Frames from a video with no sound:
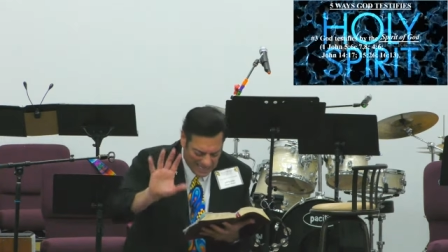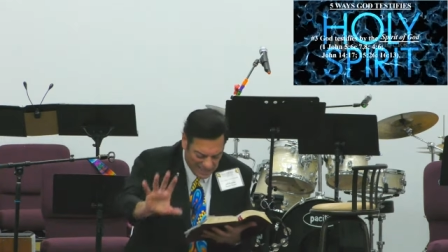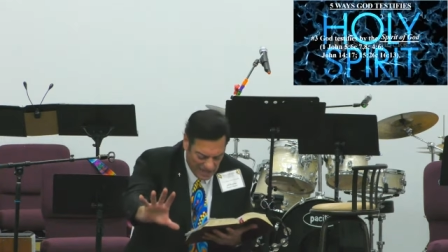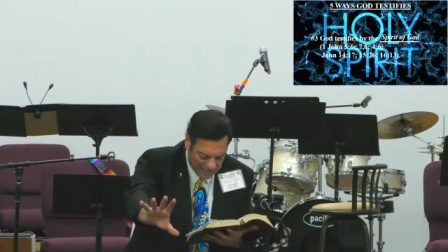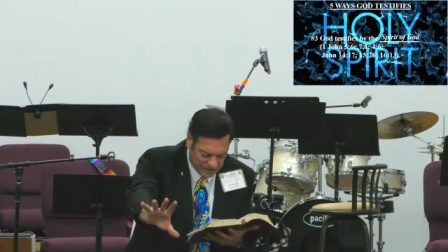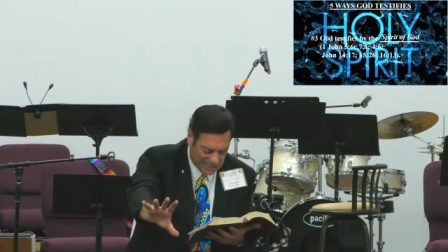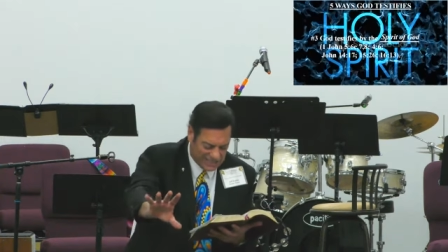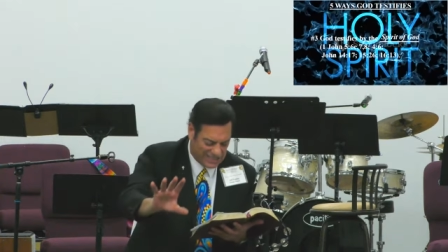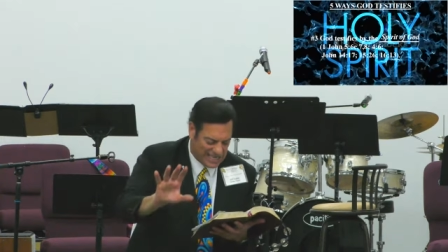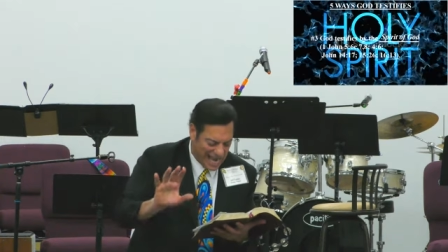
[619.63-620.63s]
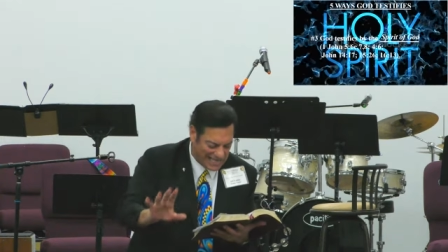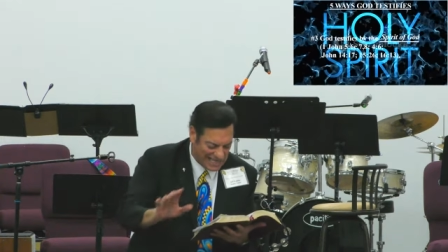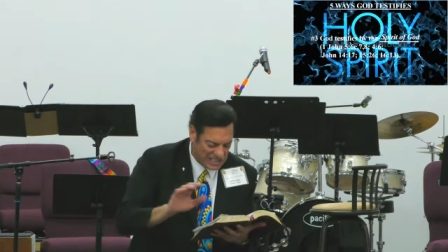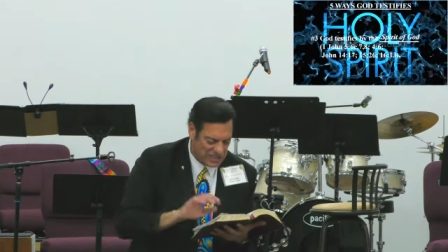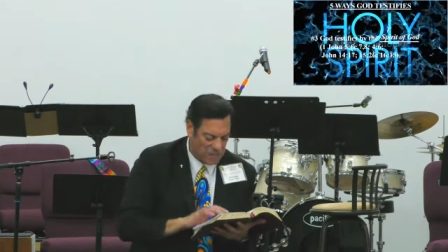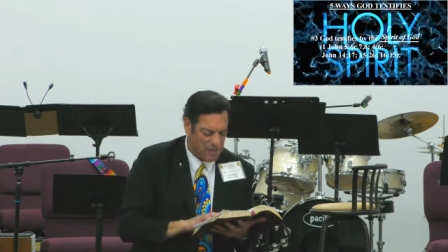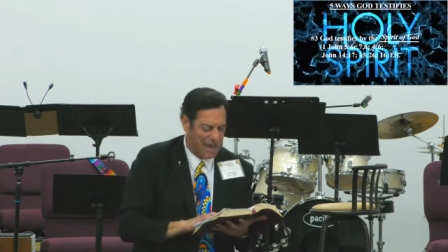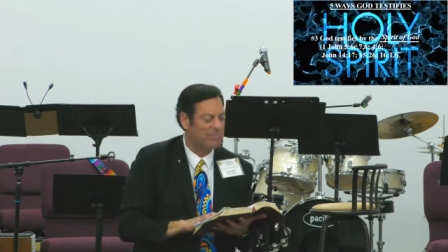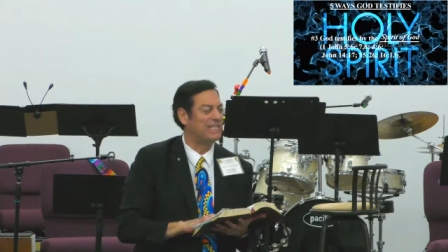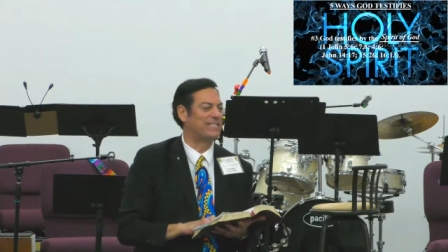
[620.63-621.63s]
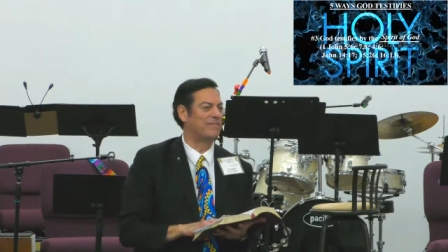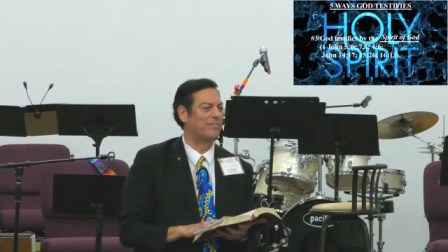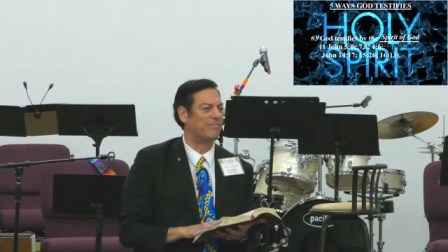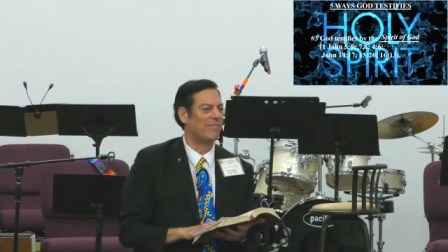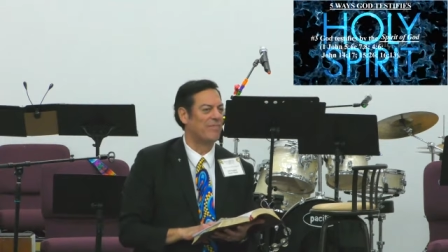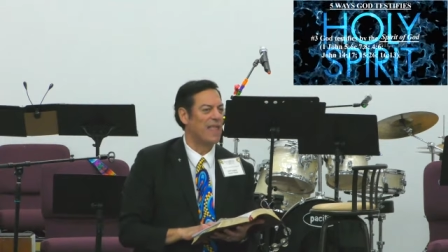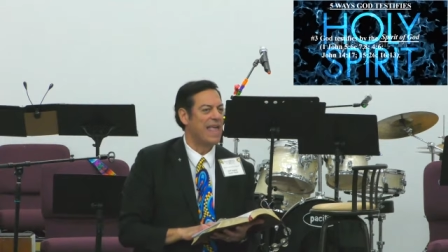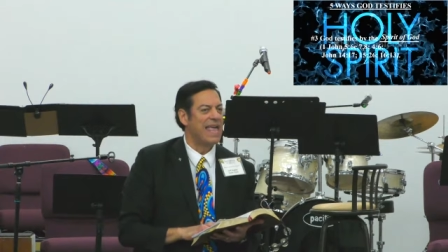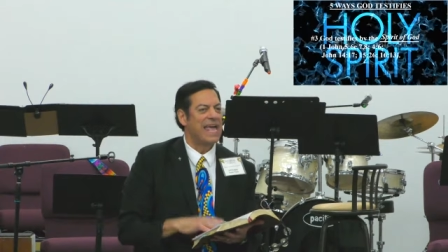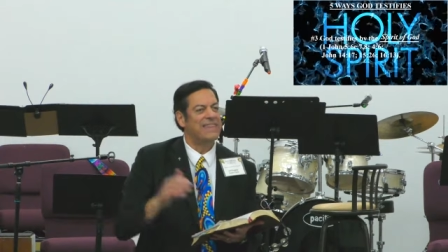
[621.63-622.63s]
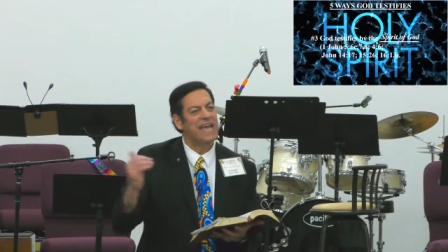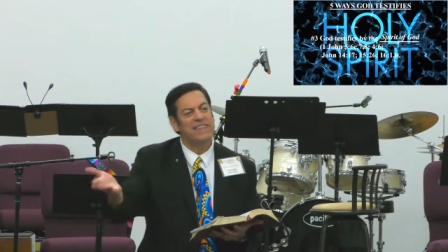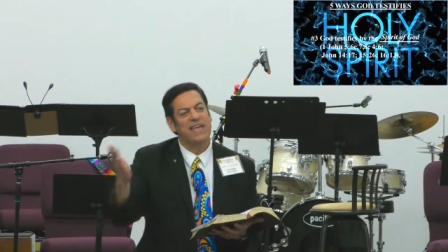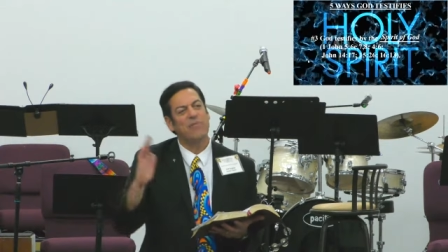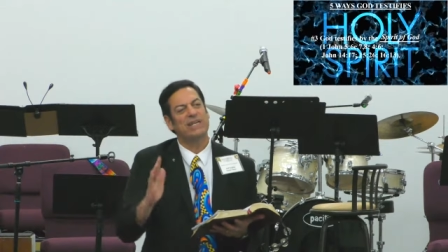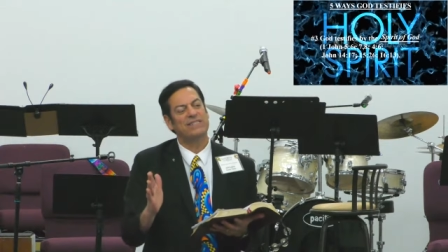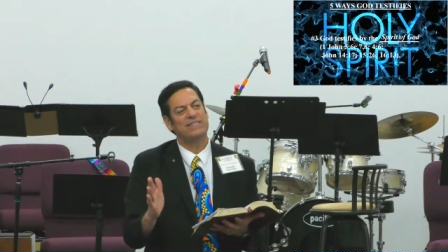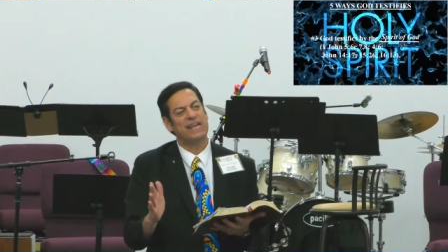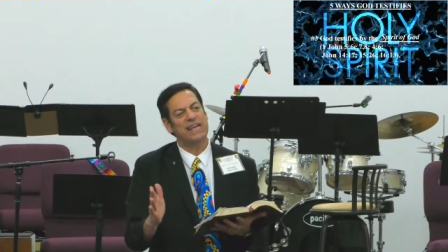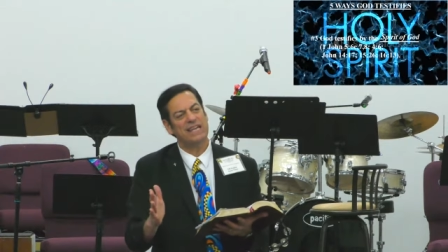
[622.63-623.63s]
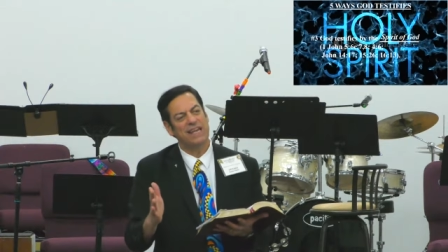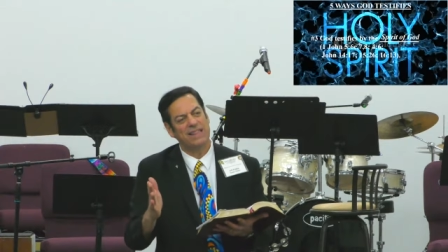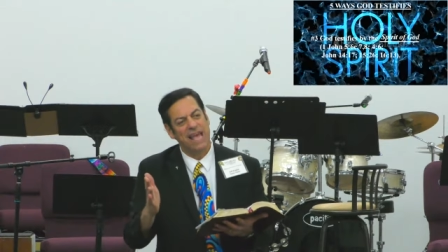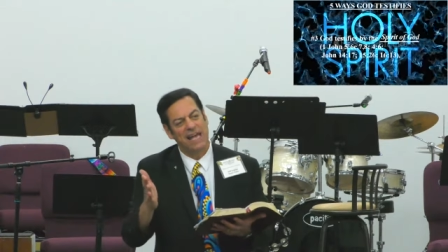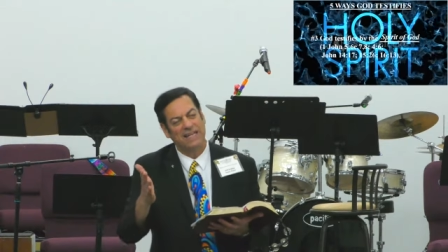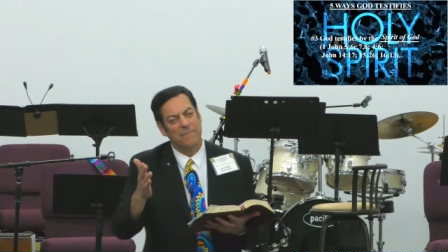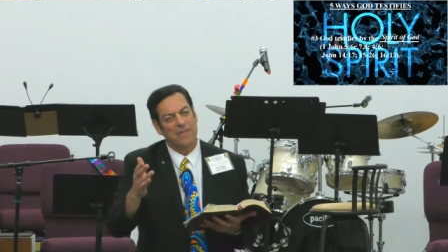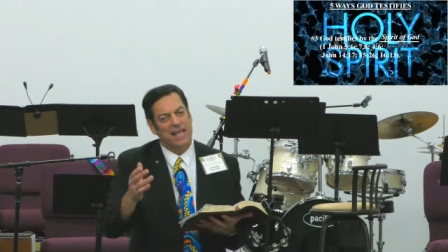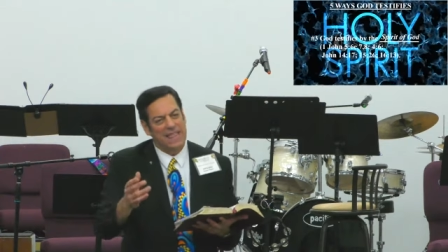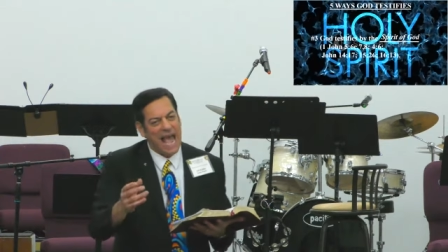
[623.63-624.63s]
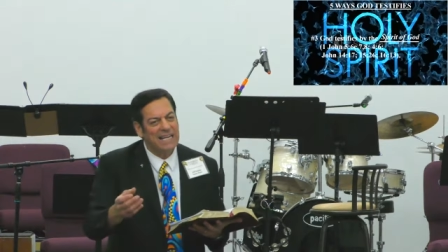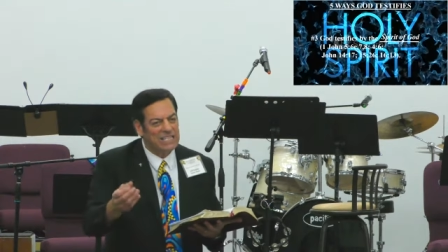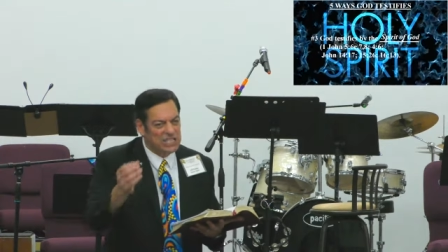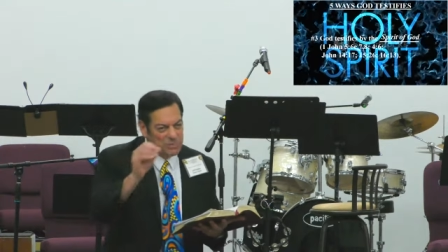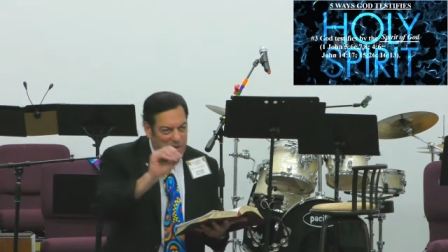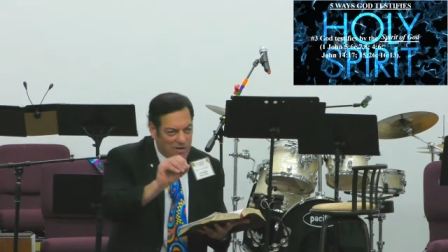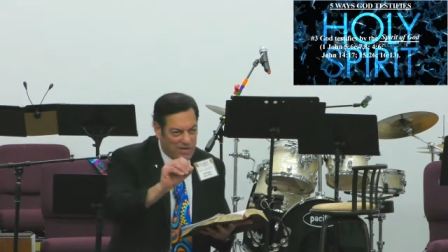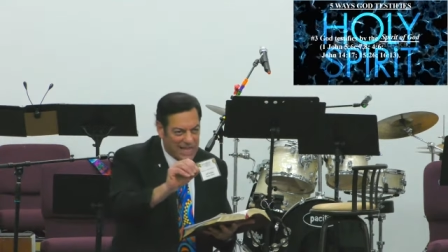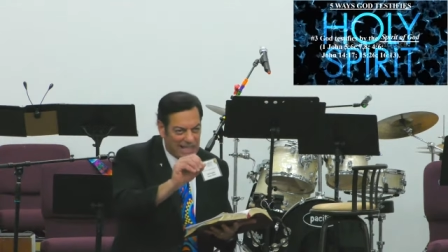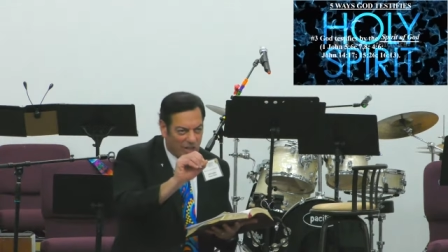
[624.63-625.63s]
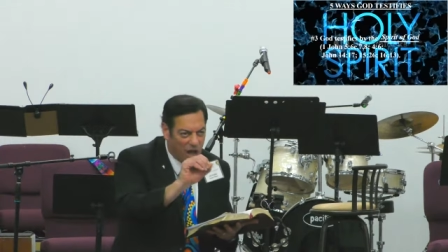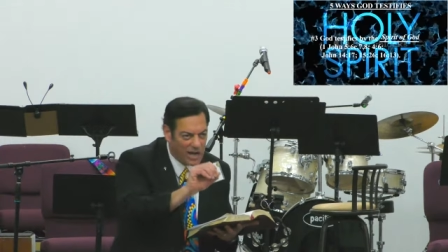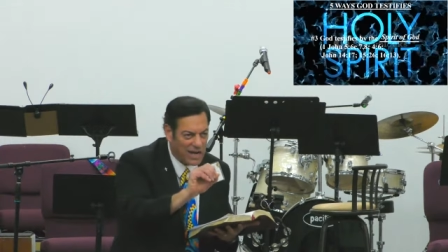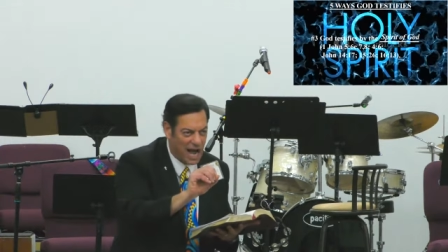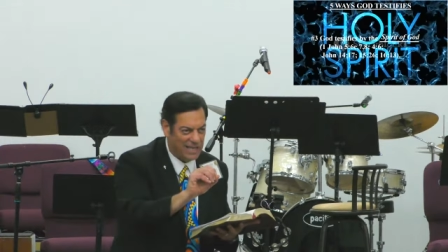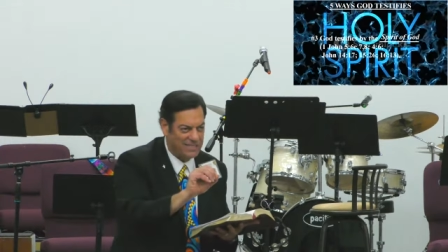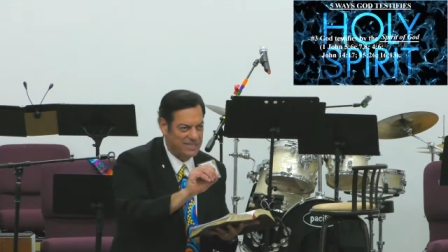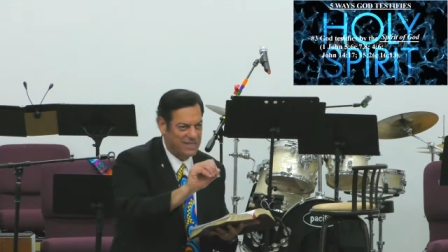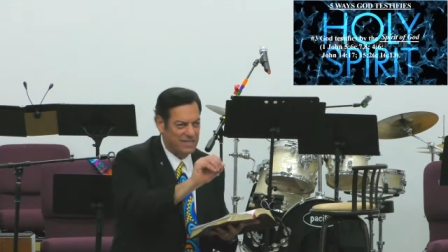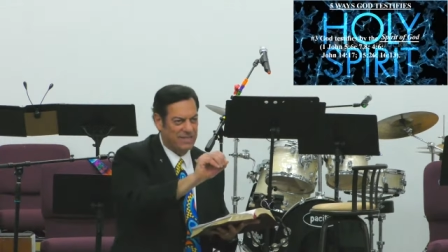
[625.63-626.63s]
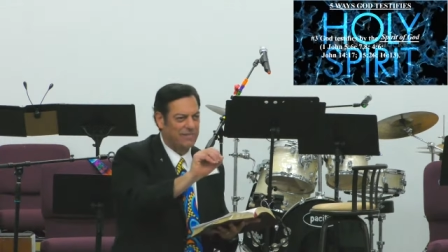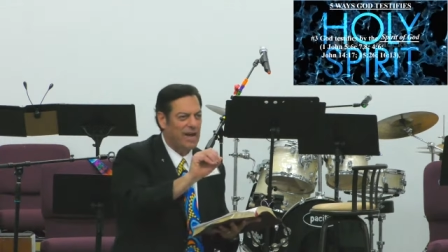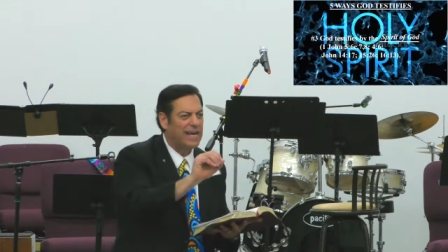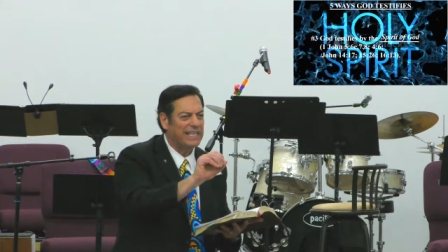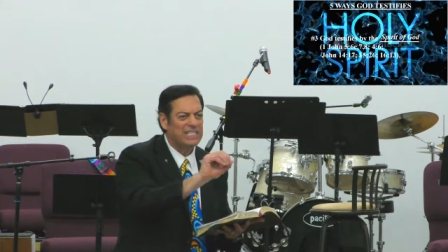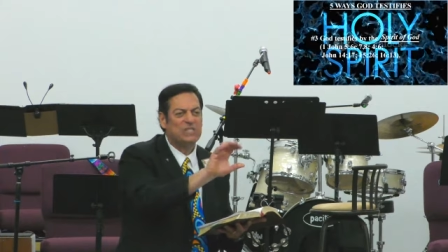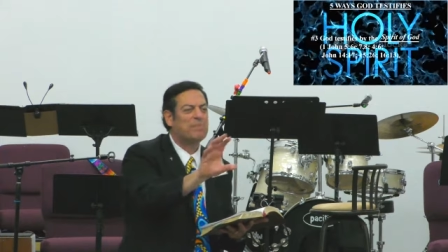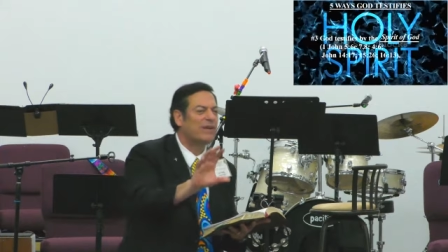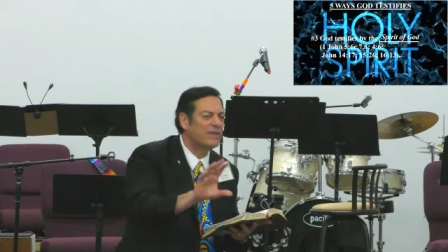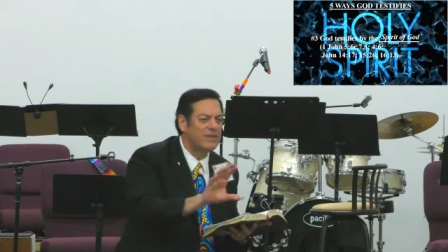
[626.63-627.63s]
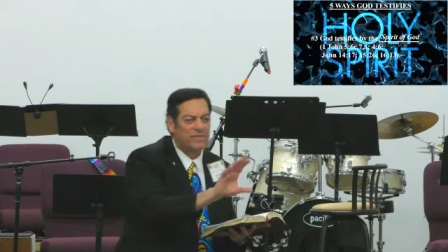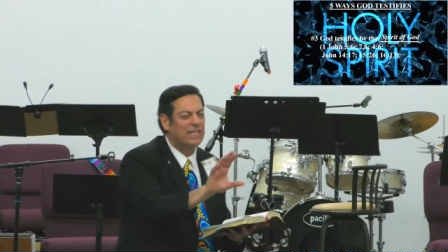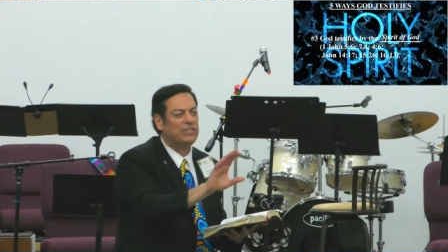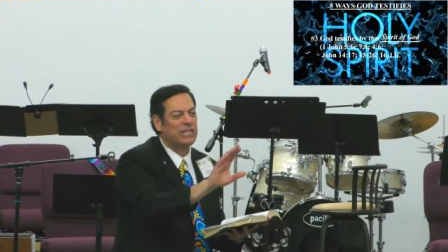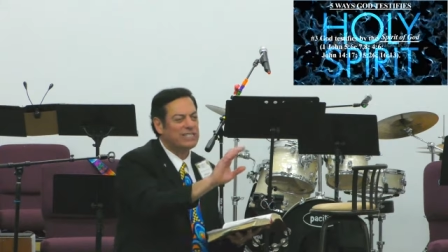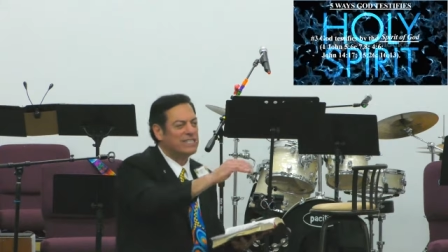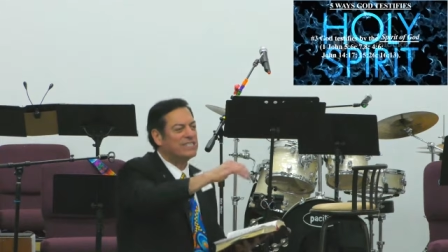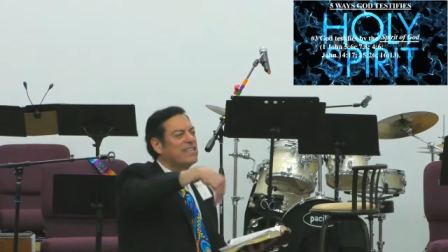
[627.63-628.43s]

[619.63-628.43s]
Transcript: on Jesus at his baptism. And then they would say that that spirit, that Logos, the divine spirit of Jesus,